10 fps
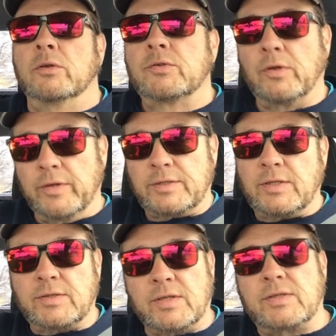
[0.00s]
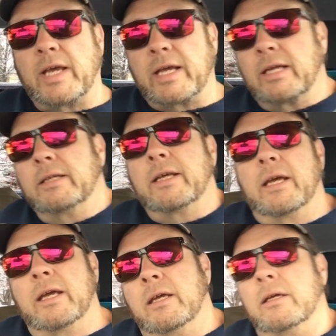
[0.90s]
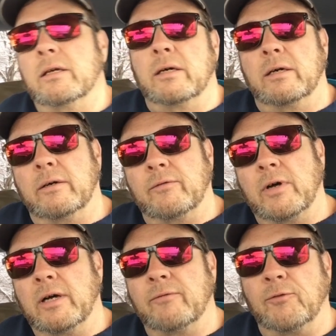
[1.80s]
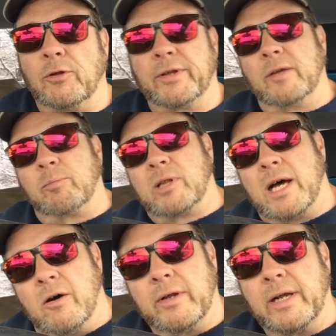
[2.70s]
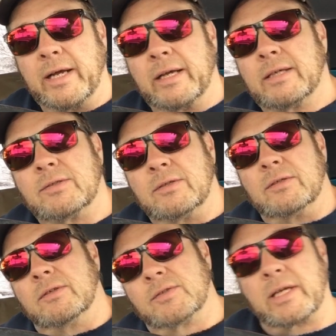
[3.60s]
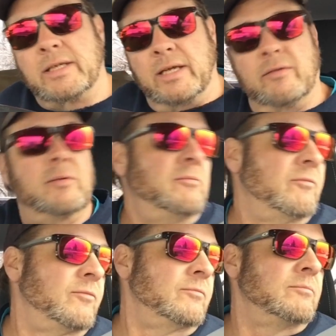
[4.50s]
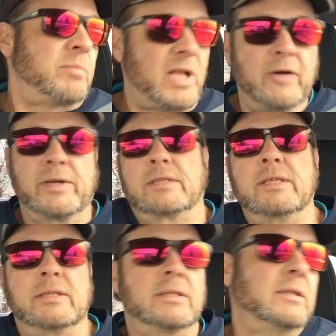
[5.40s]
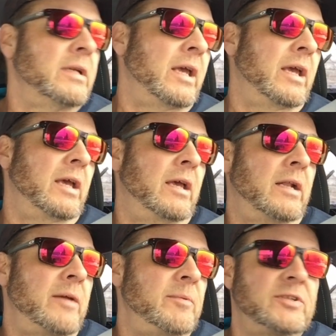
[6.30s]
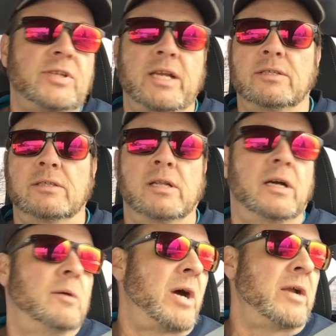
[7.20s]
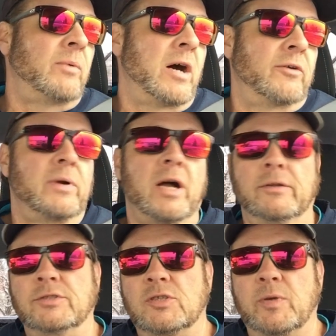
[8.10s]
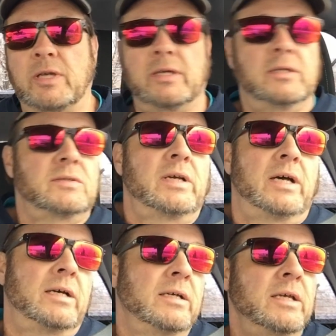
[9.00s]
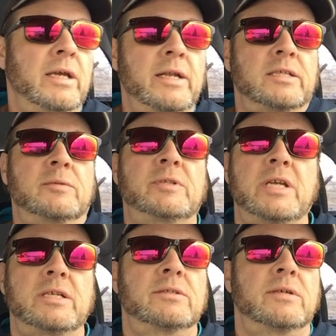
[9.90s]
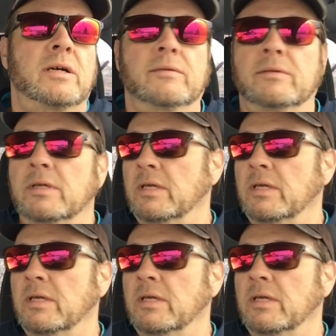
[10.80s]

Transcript: So this is the second day of full day plowing, I guess, or the second day of the plowing season. And I've been changing my route around just because it needs to be changed around.